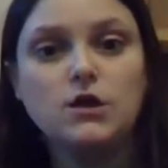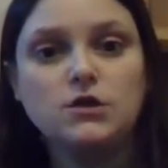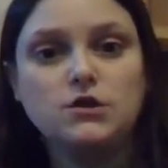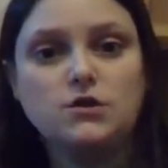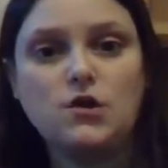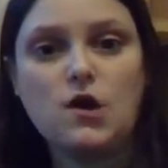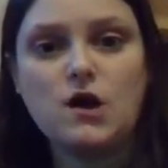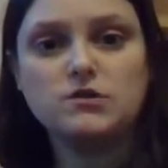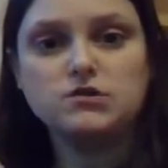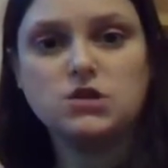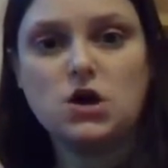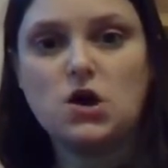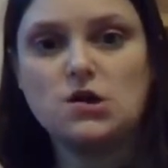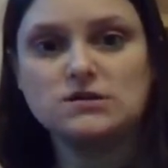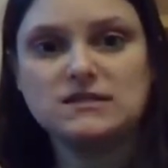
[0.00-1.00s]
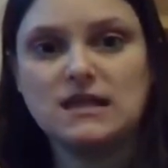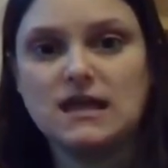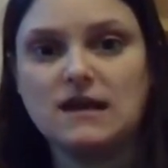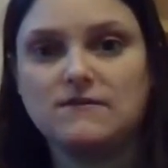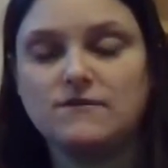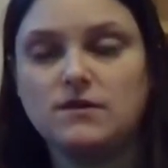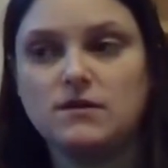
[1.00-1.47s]
You know how dogs, they
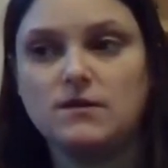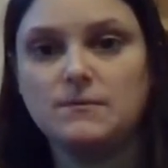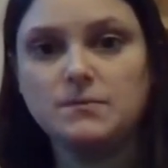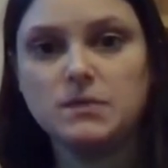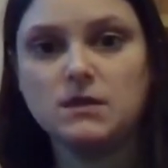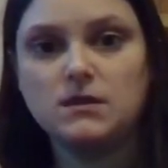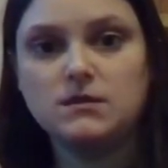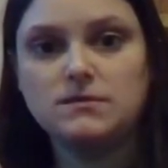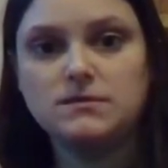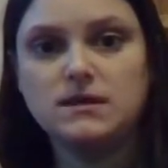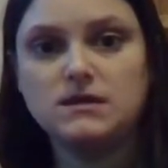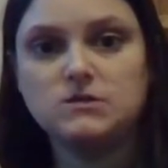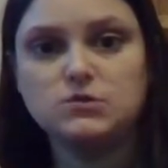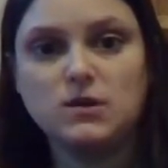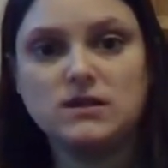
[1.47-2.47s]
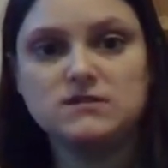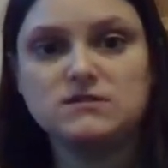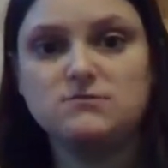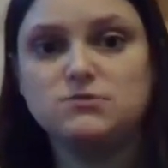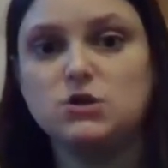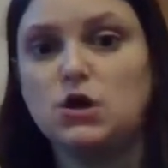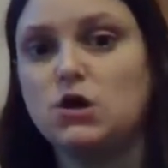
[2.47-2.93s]
have a, they train
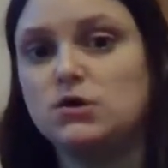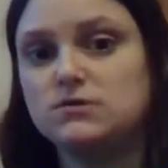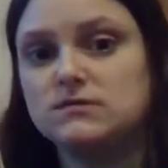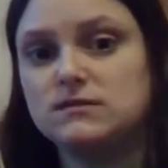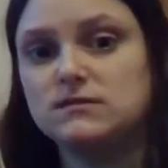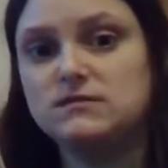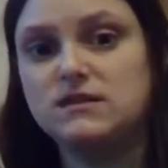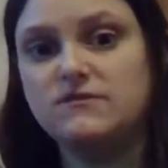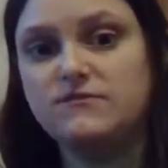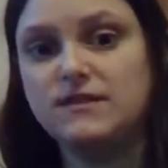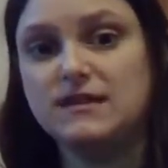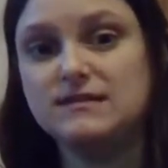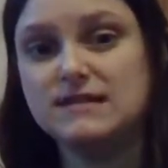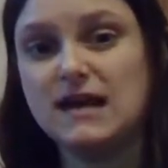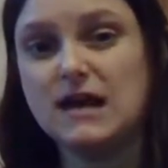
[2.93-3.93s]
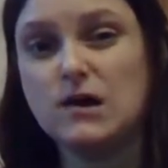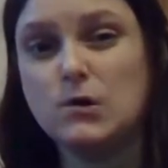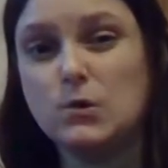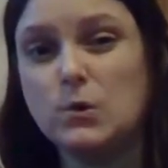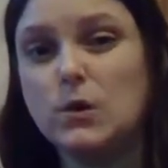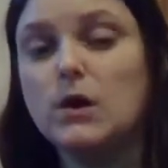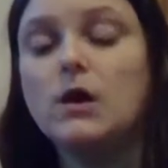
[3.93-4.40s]
some dogs to sniff things
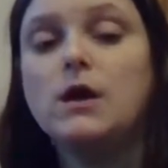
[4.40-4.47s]
out